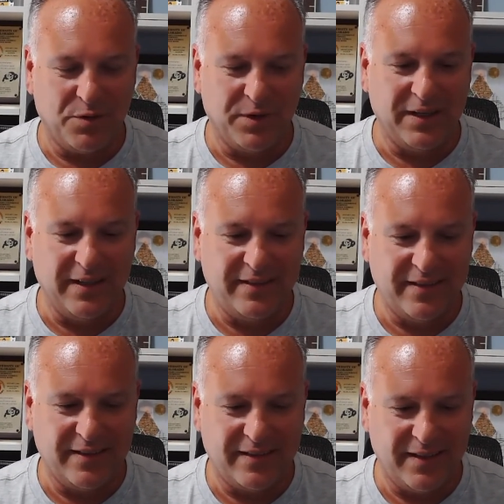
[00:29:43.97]

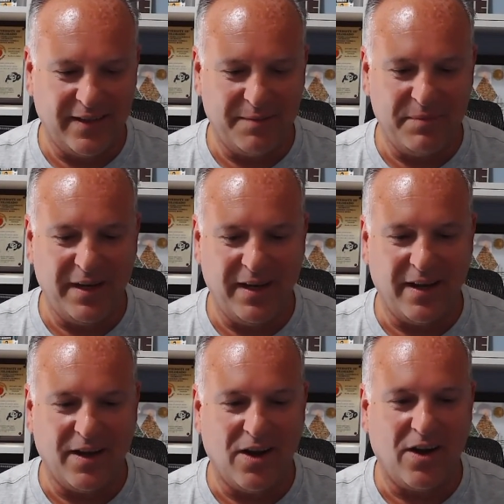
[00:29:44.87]
releases in the
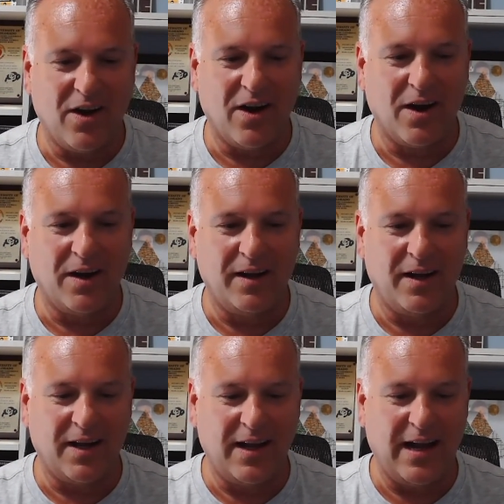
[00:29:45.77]
media are
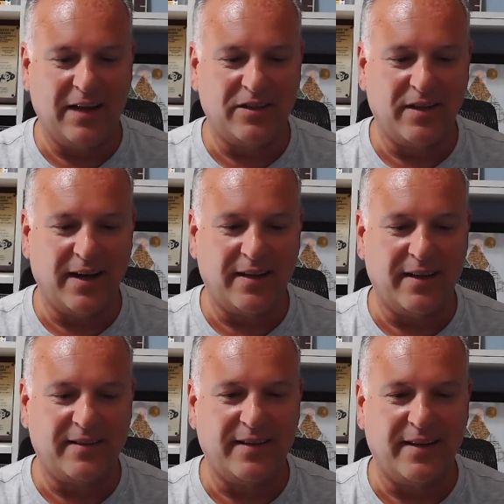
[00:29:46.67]
a contract
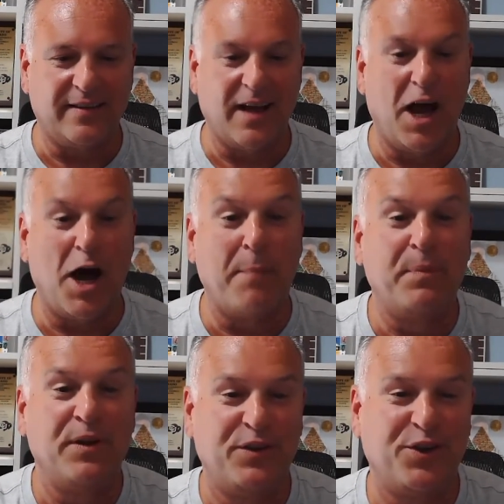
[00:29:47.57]
that says
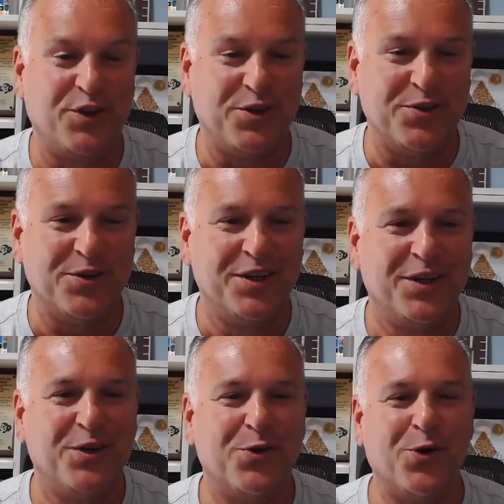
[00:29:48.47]
up to
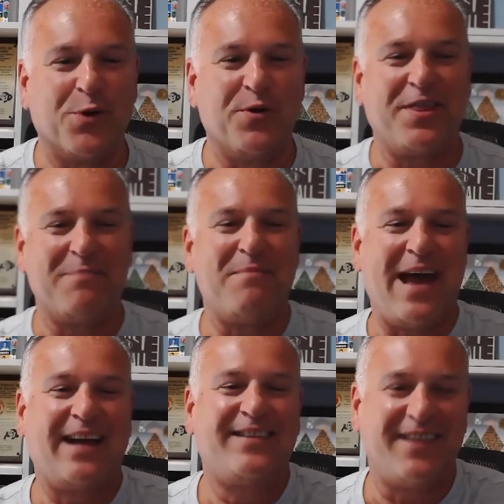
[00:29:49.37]
or with a
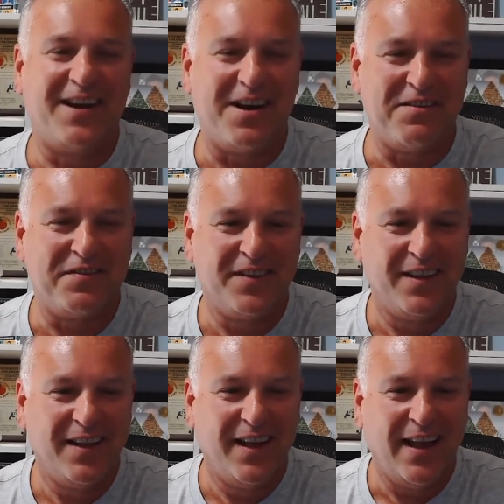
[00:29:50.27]
max of.
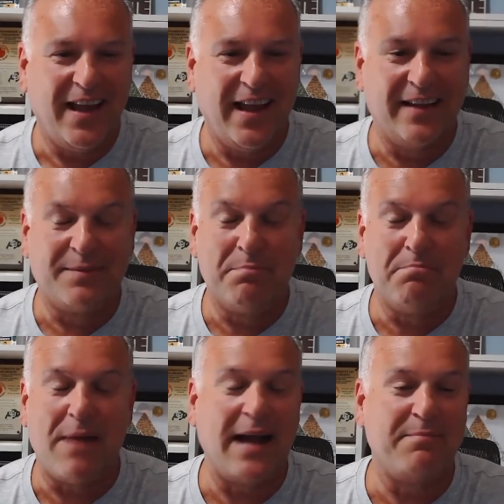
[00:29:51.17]
it's
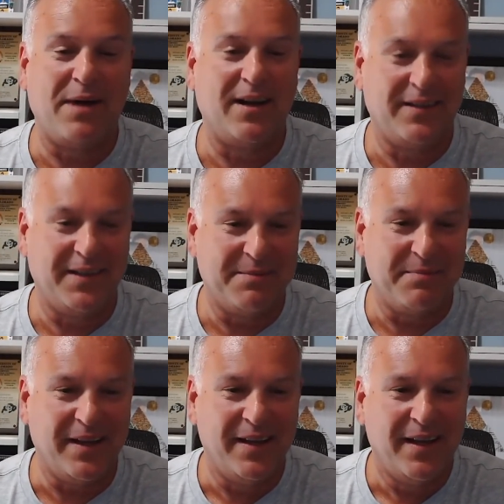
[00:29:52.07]
mind-boggling to
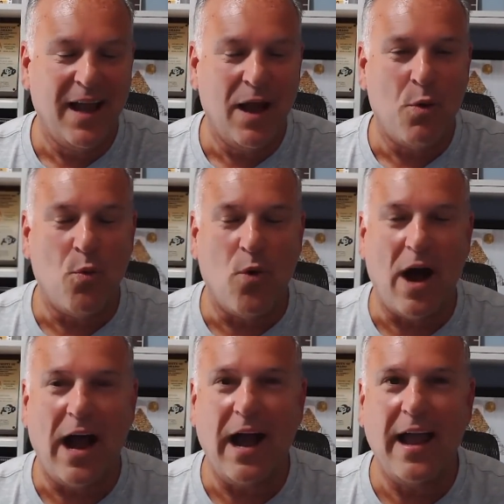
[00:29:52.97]
me
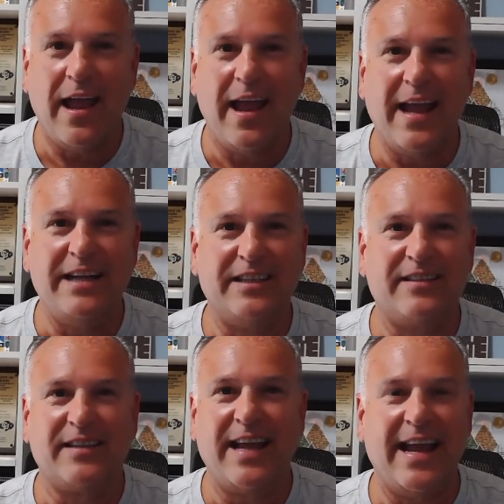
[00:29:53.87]
why
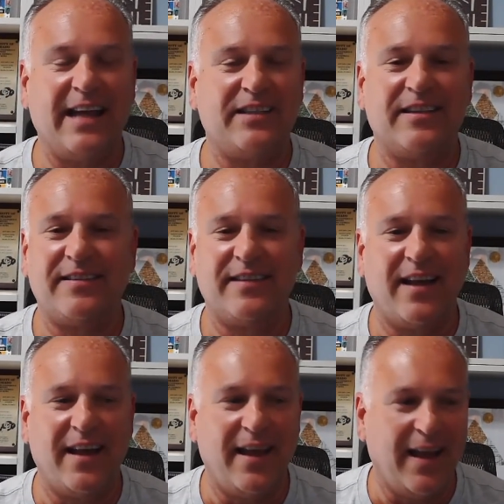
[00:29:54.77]
agents can't just
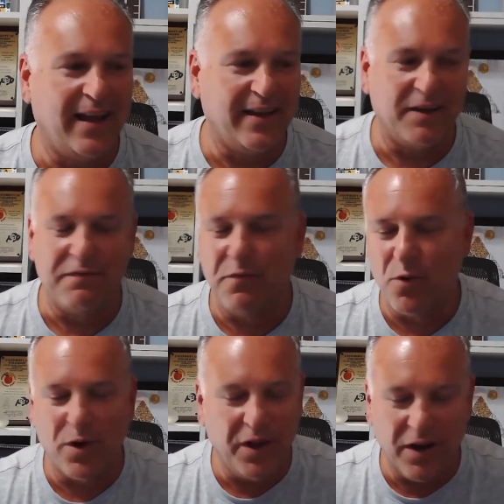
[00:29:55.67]
say, hey, I did a
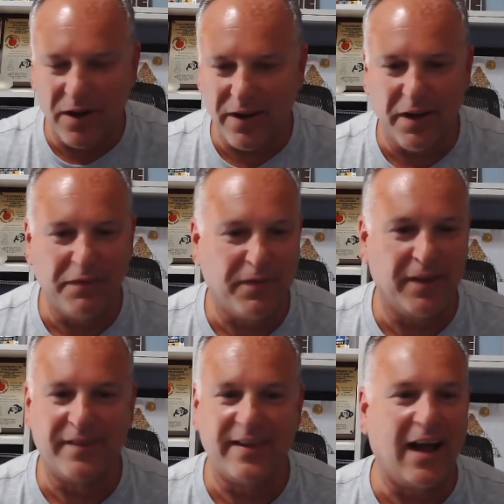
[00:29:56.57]
4-year deal for
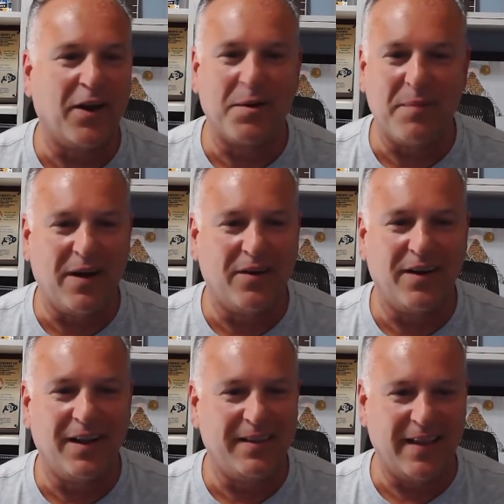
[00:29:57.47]
this dollar amount
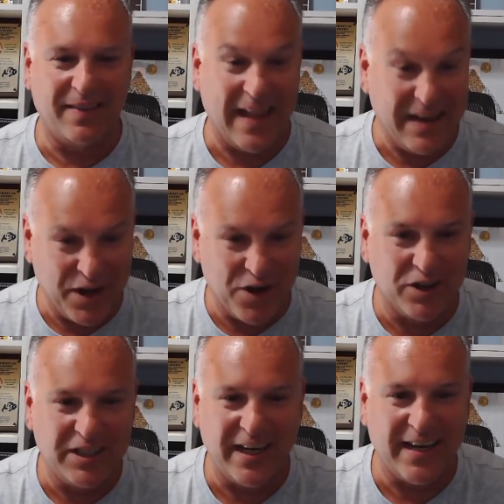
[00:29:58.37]
that they
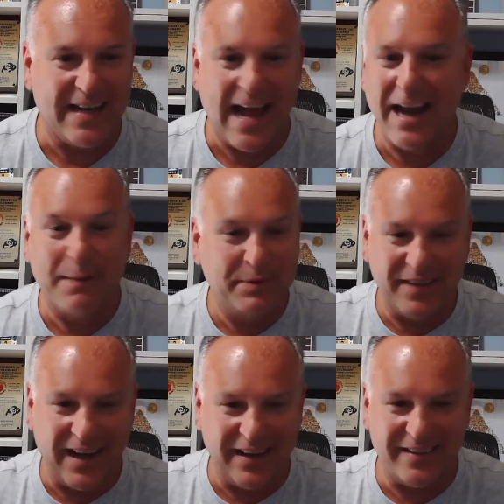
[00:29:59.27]
negotiated, not
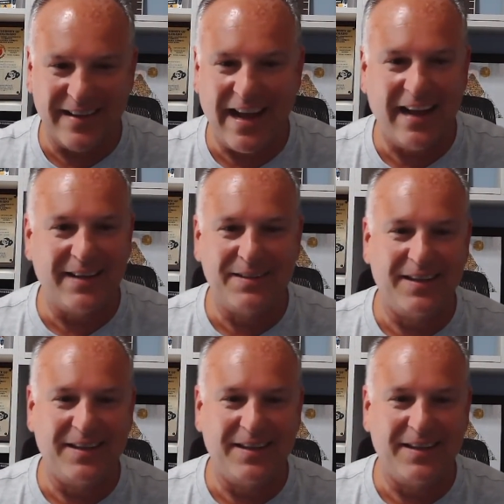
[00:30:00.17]
upsides, not